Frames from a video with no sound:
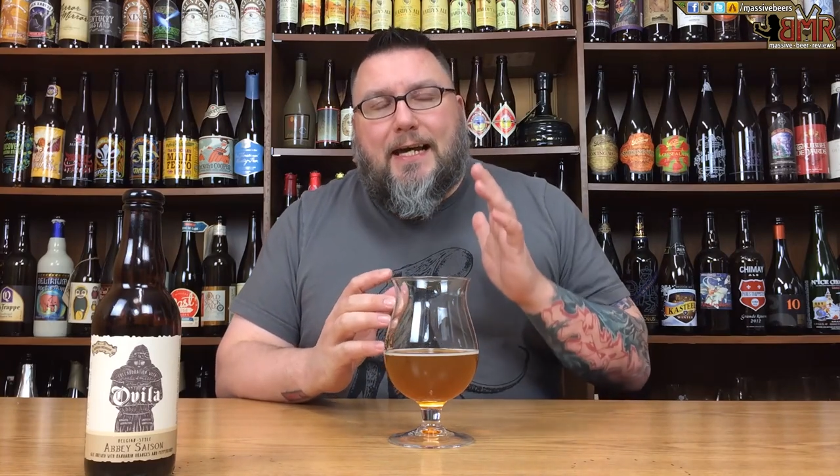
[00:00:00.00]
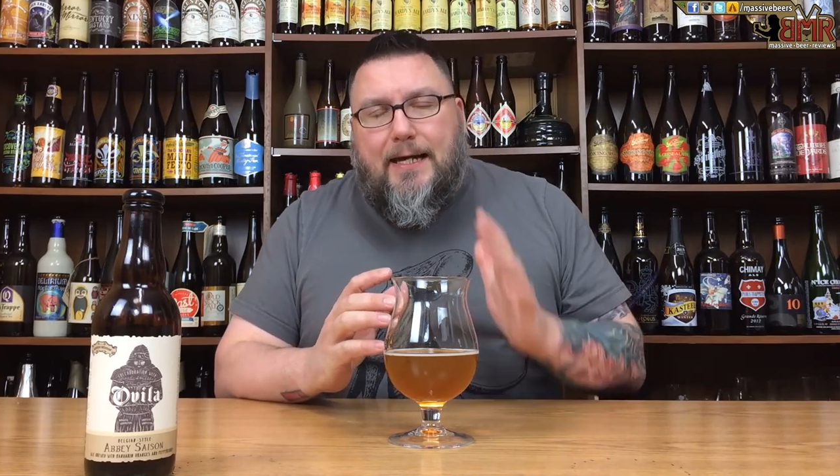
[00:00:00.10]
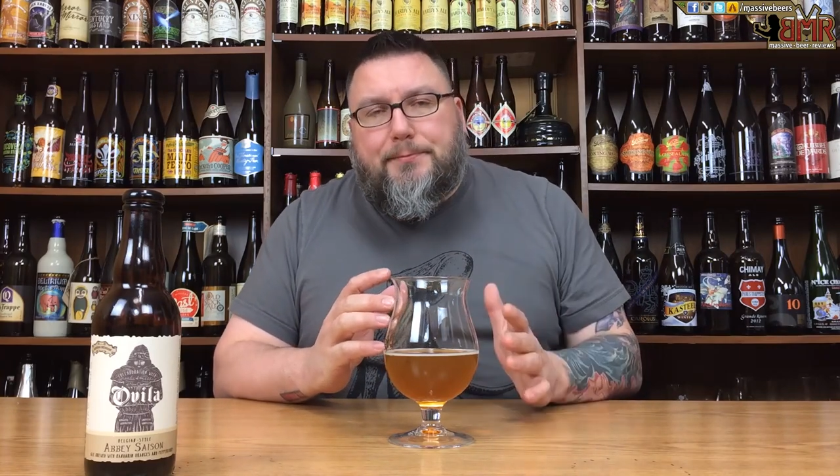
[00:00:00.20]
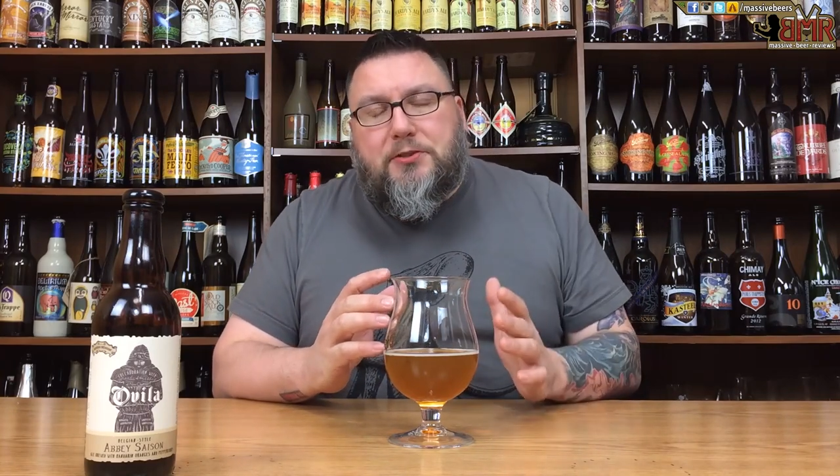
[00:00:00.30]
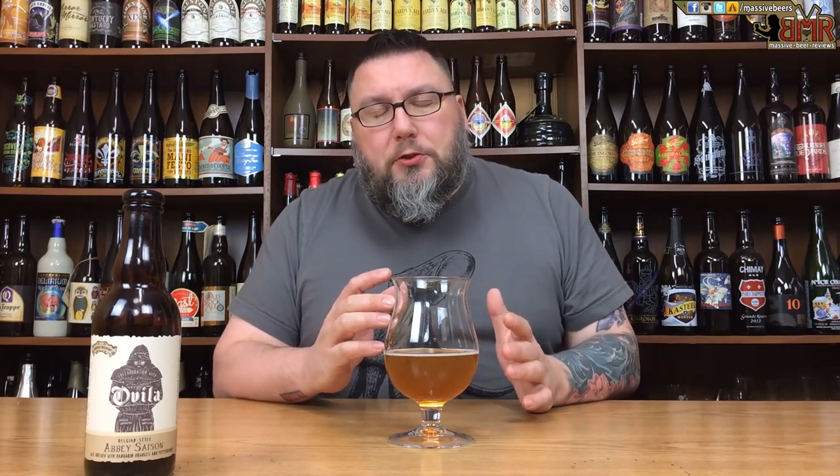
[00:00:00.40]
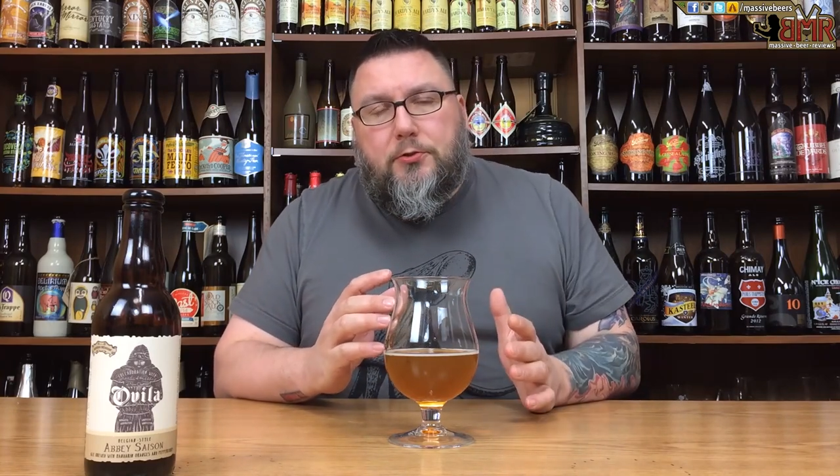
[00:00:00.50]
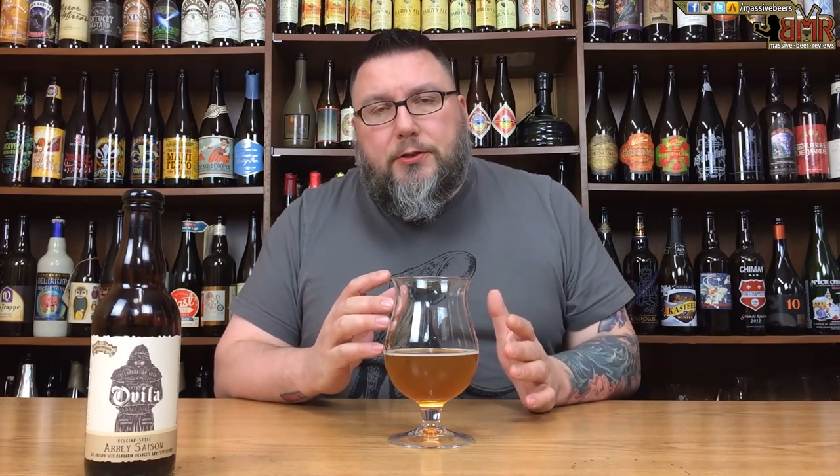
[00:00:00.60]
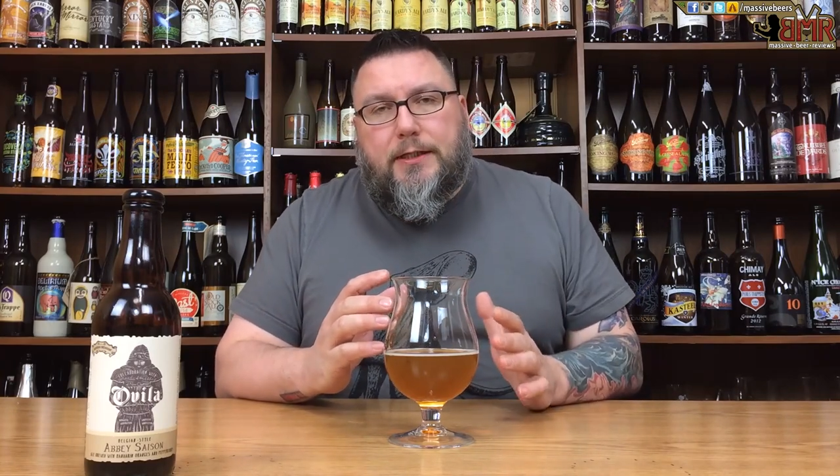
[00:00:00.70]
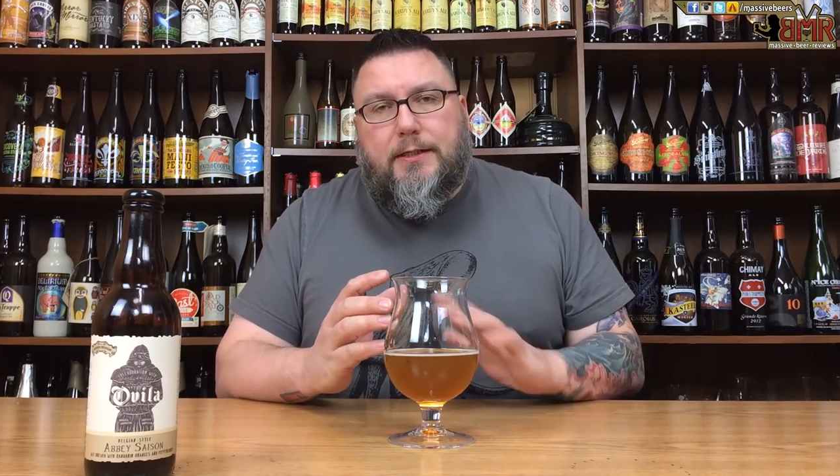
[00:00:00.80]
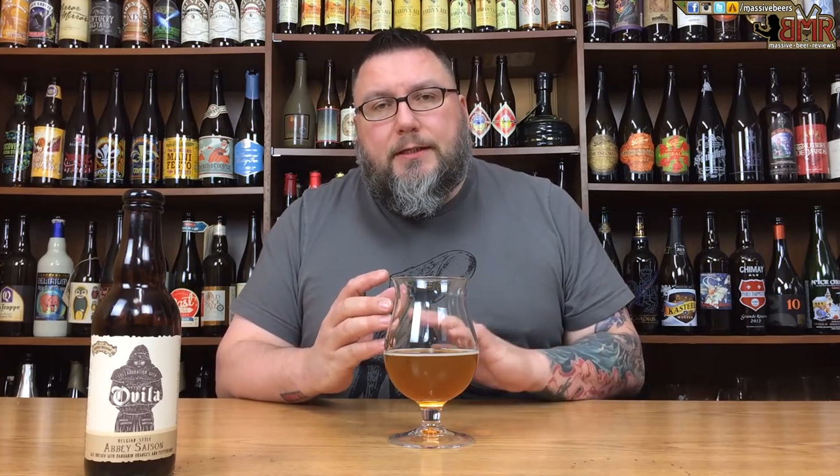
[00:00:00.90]

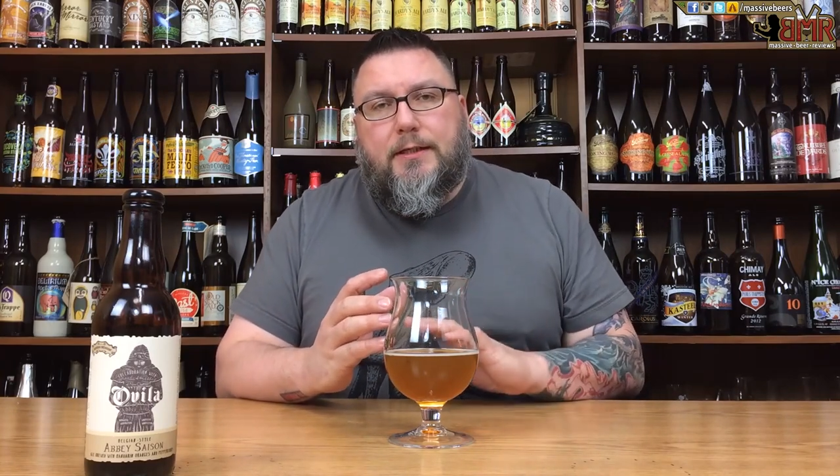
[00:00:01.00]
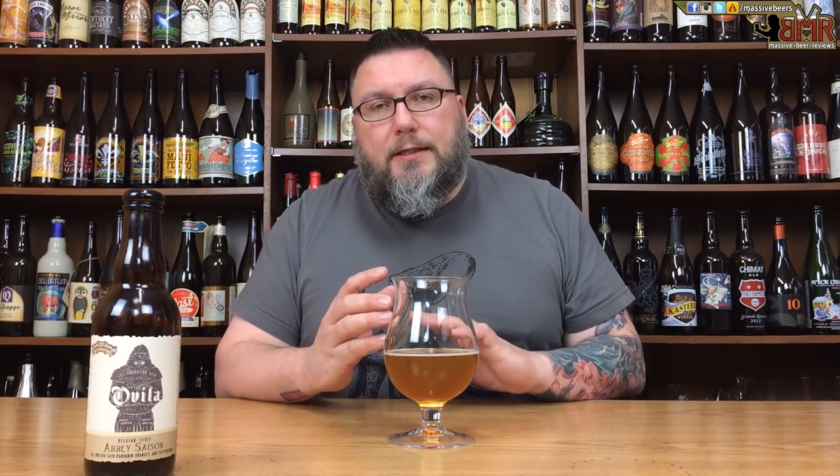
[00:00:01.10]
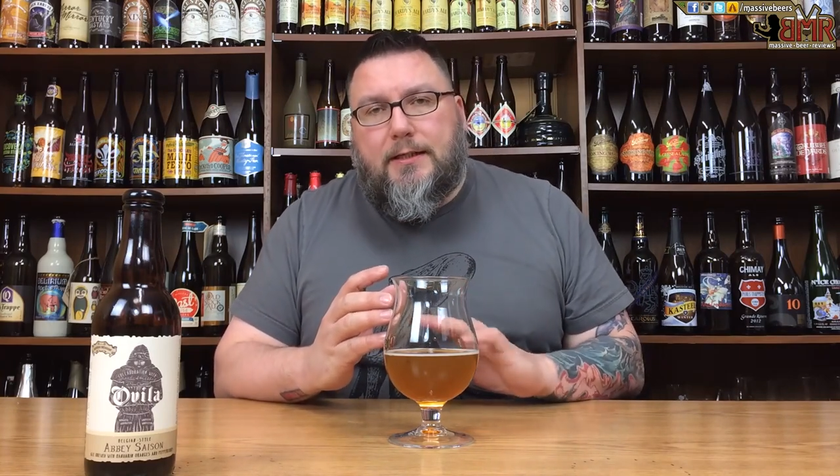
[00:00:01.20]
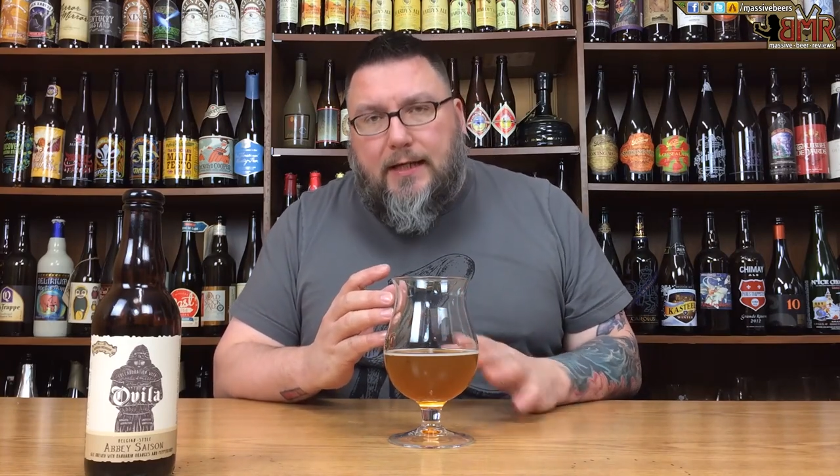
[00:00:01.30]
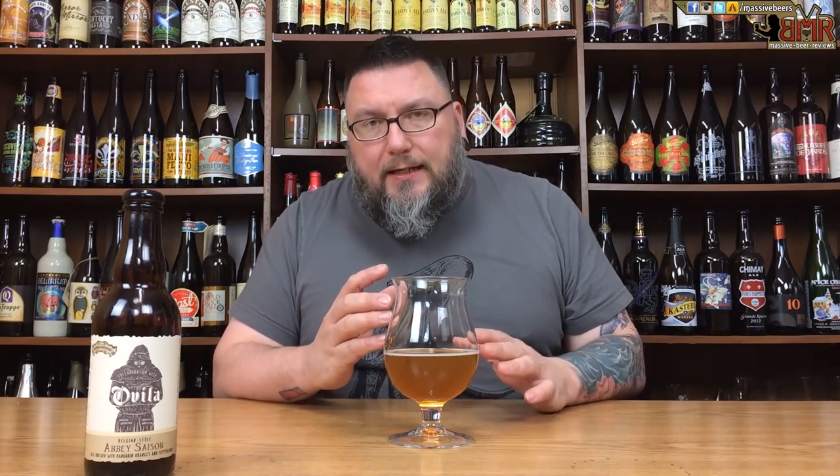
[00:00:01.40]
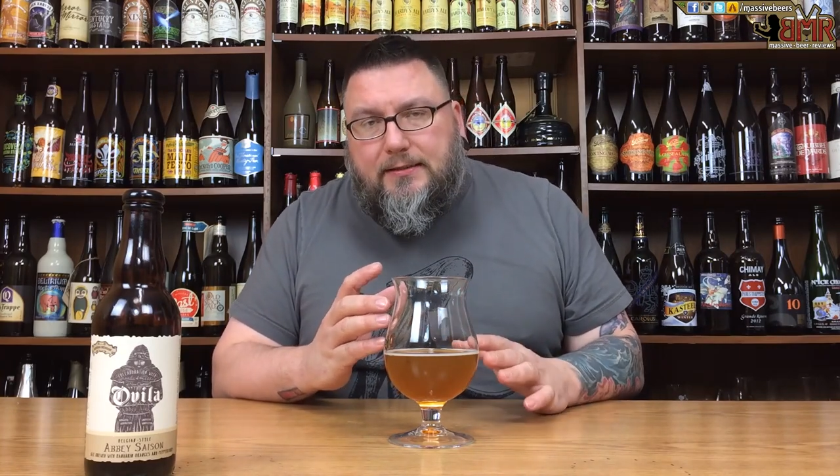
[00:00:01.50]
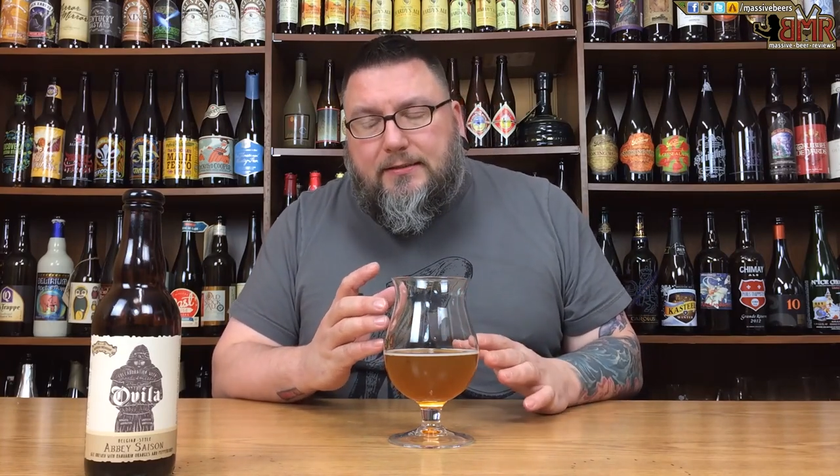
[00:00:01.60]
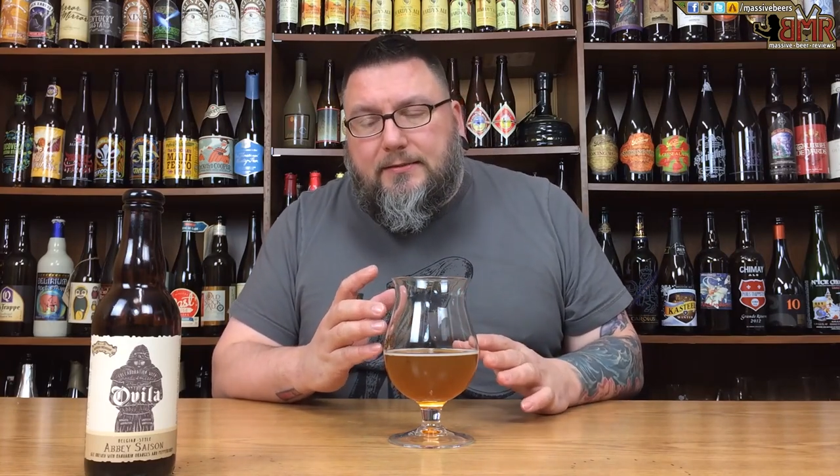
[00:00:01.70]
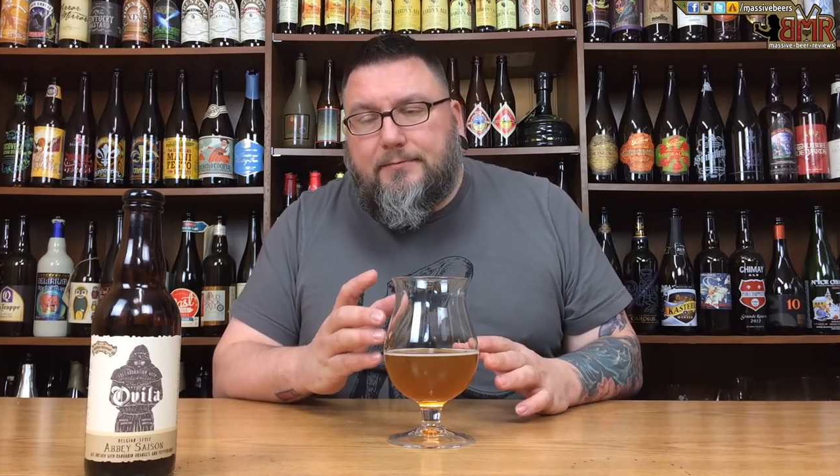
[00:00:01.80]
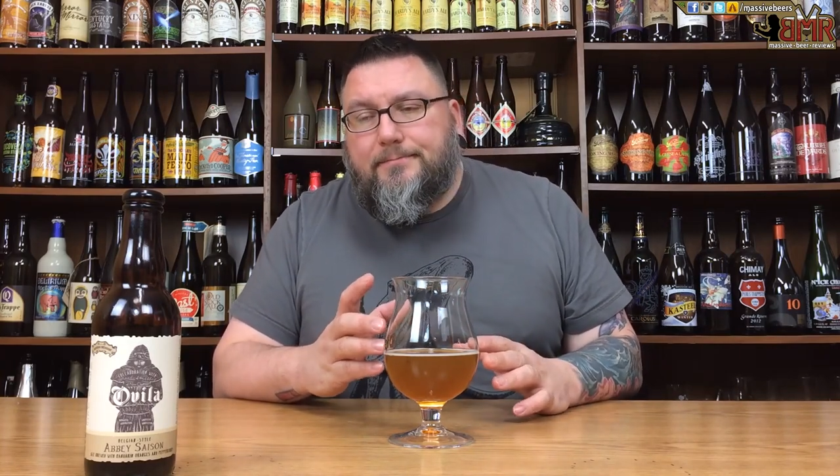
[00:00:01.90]
Absolutely,
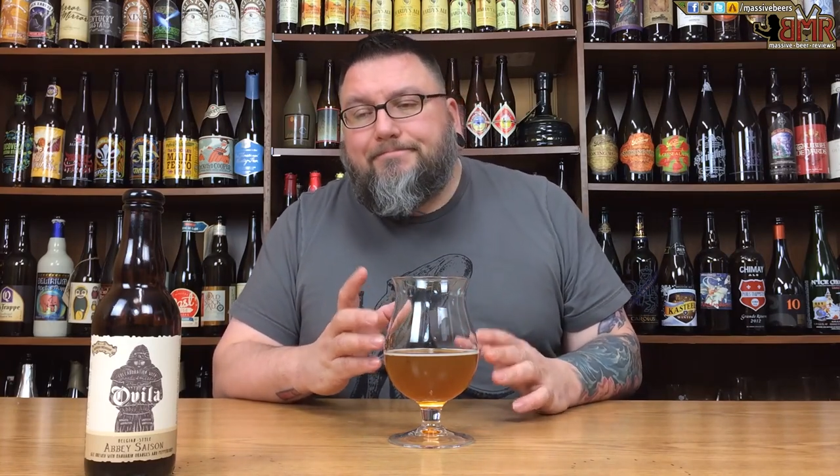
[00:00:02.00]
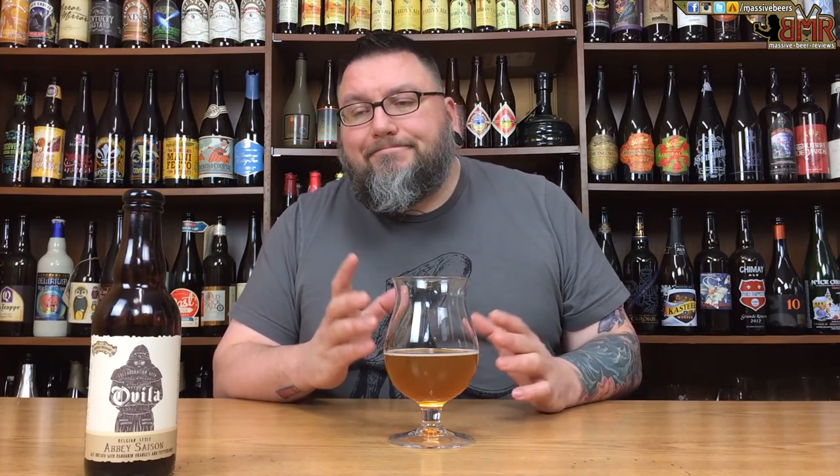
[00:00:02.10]
yes.